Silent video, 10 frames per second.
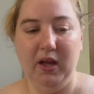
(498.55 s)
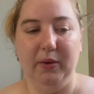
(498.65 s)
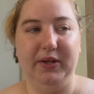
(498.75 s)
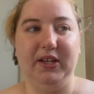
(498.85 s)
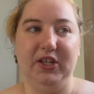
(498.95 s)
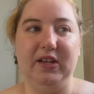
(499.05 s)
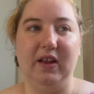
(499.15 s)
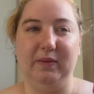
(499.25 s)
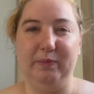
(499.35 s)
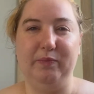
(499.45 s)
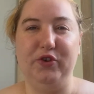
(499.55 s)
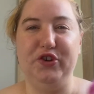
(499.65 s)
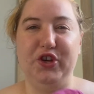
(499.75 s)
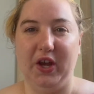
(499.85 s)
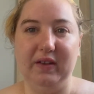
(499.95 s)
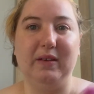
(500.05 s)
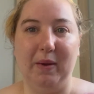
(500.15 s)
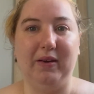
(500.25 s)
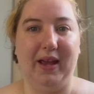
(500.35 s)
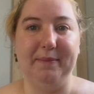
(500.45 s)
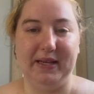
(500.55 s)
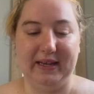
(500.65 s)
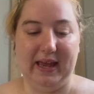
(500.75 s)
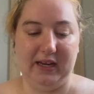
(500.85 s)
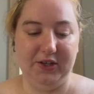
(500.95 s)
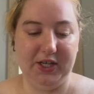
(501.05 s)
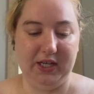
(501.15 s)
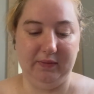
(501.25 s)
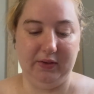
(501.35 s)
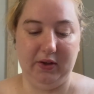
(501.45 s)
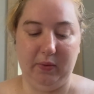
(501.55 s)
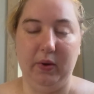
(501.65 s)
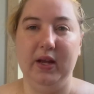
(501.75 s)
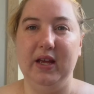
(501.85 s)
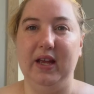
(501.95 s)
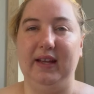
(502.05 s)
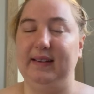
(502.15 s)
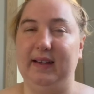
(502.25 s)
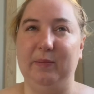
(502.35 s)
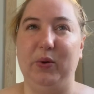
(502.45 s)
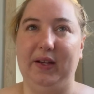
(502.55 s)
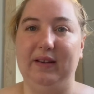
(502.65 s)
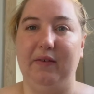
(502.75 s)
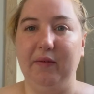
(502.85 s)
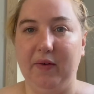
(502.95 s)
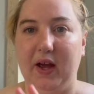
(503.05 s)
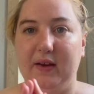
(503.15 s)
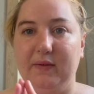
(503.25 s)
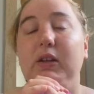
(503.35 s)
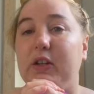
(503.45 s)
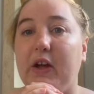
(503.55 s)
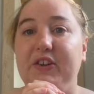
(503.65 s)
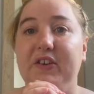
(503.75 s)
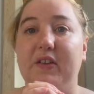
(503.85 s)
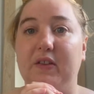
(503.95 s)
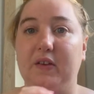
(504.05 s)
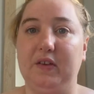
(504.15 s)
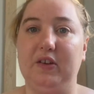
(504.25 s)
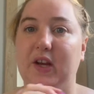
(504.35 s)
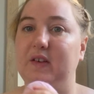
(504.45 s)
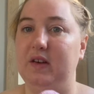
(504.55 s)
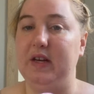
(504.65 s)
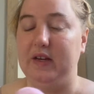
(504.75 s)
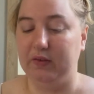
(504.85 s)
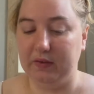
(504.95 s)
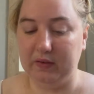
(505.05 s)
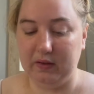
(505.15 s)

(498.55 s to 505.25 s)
which actually does just about get me gauge, even though it's like 0.75 larger than the suggested needles,